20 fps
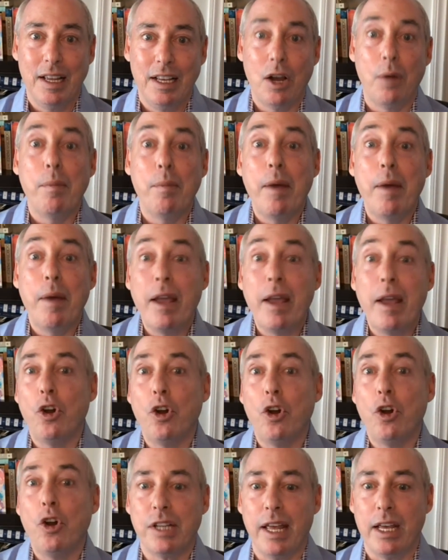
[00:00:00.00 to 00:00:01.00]
Now, make no
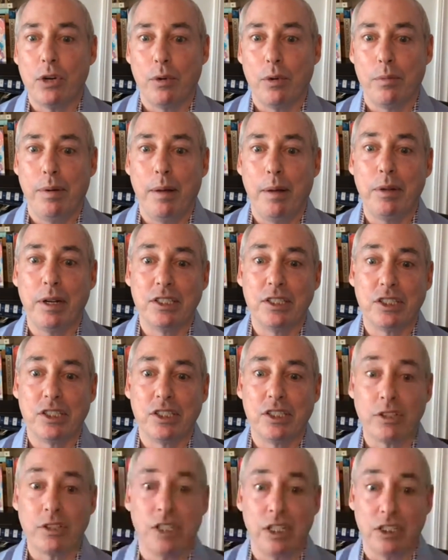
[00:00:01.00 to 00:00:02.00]
mistake, Republicans
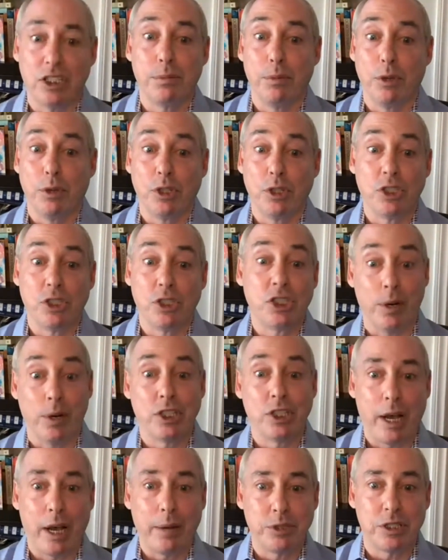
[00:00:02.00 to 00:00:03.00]
are still his most
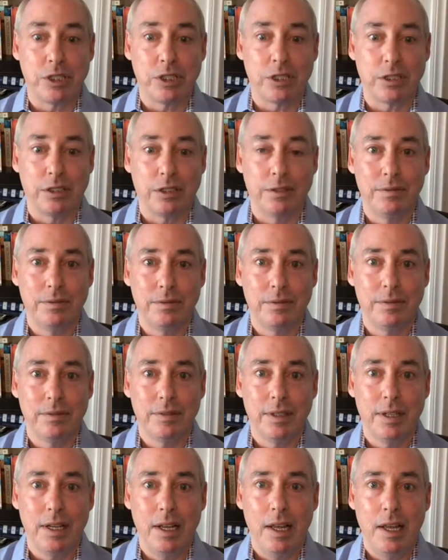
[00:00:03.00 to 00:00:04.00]
serious obstacle.
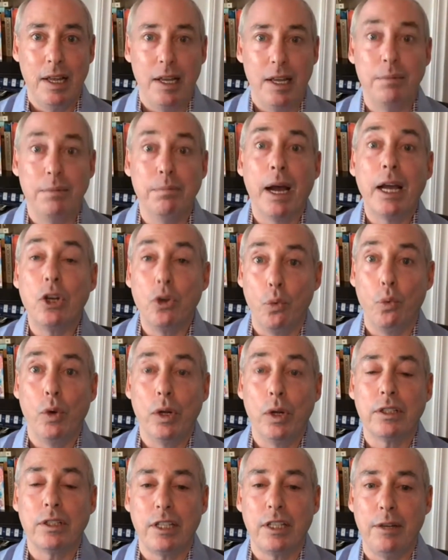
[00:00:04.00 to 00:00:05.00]
And Biden
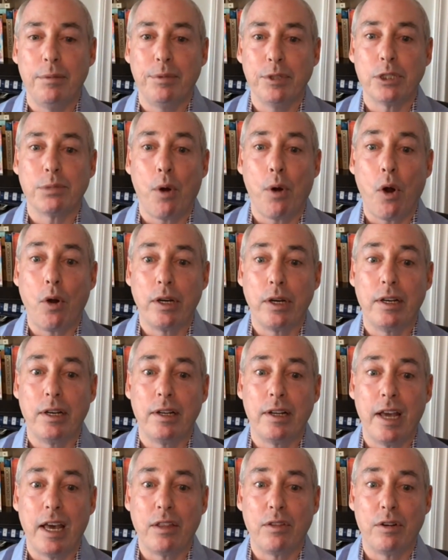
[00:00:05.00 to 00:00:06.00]
will keep his party
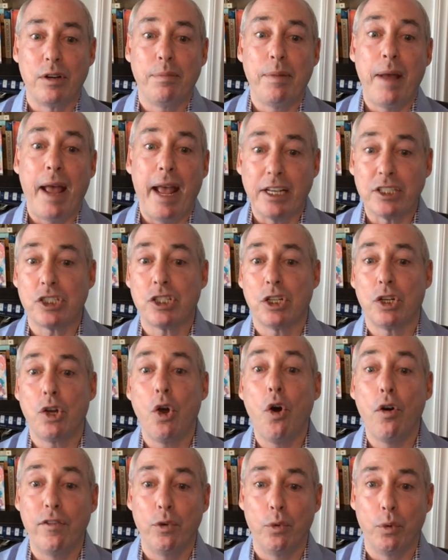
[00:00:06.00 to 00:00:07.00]
together to pass the
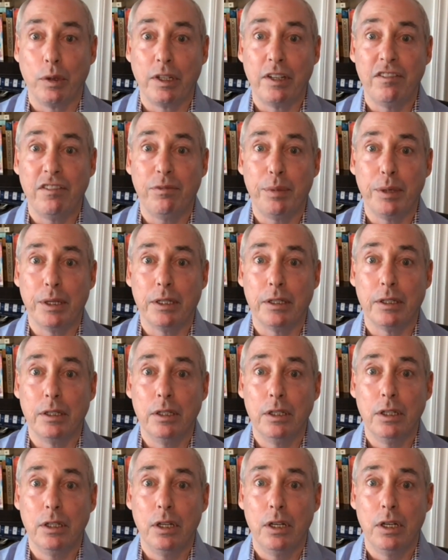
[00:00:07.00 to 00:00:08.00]
COVID relief bill,
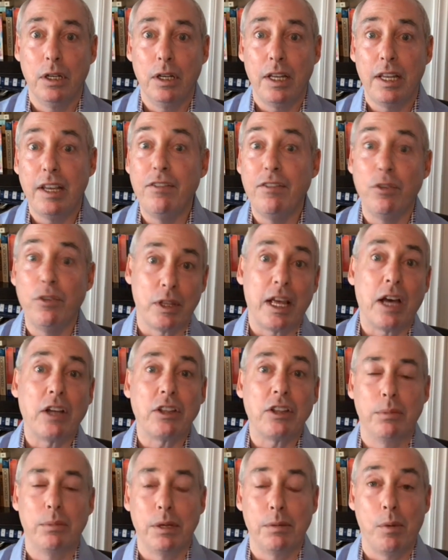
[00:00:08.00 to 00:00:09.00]
even
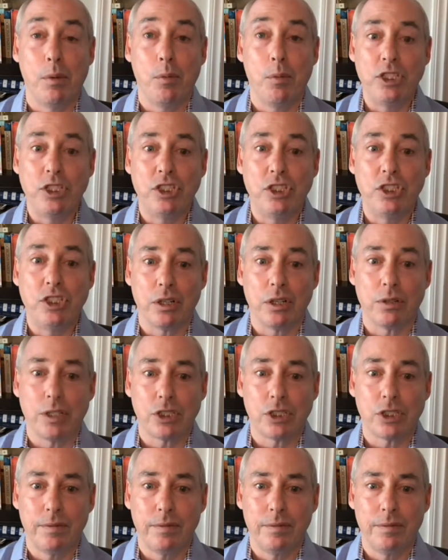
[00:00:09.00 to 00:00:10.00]
without the minimum wage
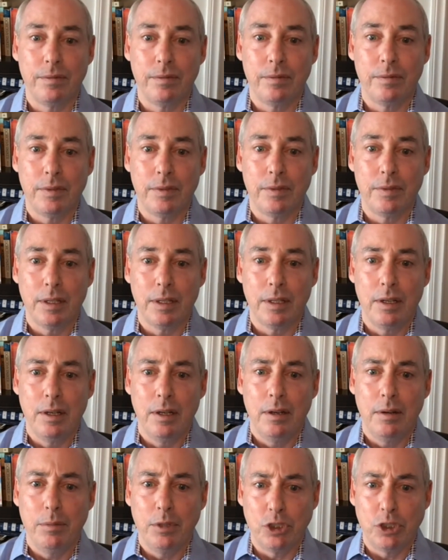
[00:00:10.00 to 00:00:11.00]
increase.
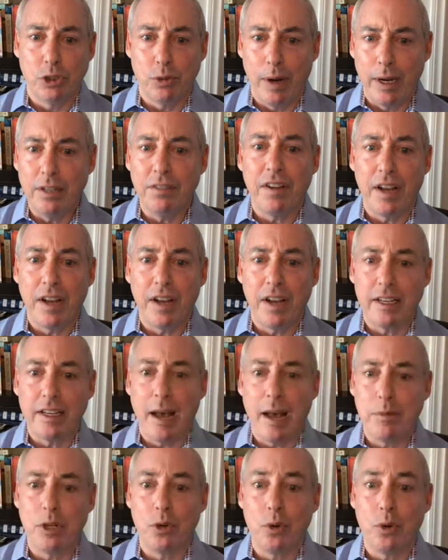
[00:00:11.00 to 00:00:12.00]
But trying to find
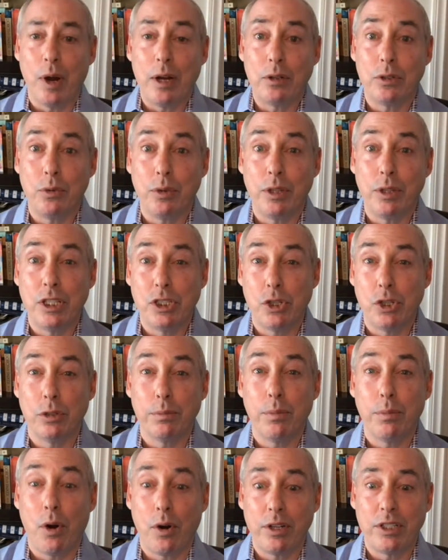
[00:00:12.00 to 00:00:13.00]
common ground with his
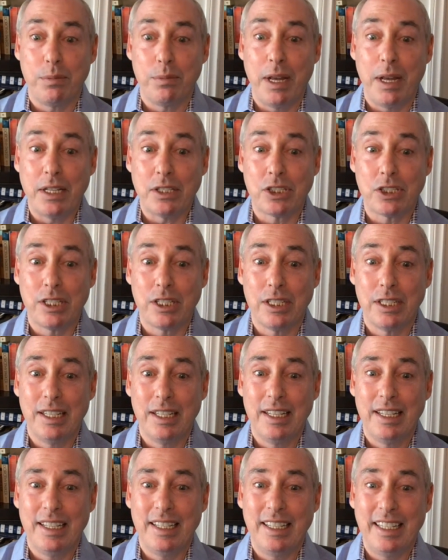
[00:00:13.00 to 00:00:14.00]
own party's base
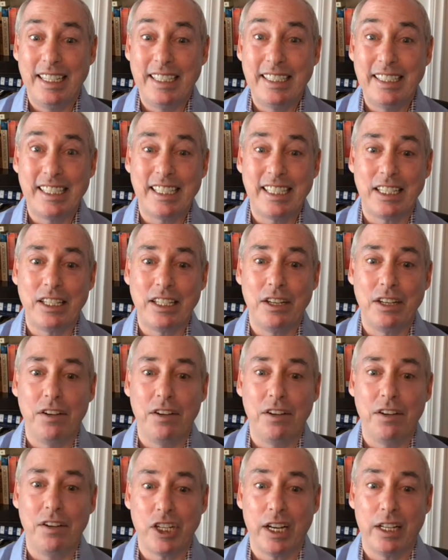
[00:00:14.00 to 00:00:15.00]
is a
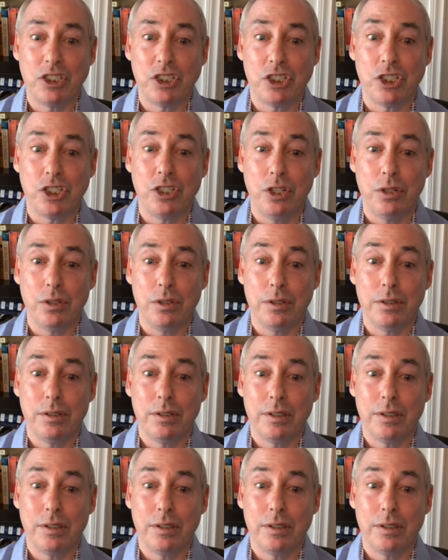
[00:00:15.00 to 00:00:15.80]
significant challenge too.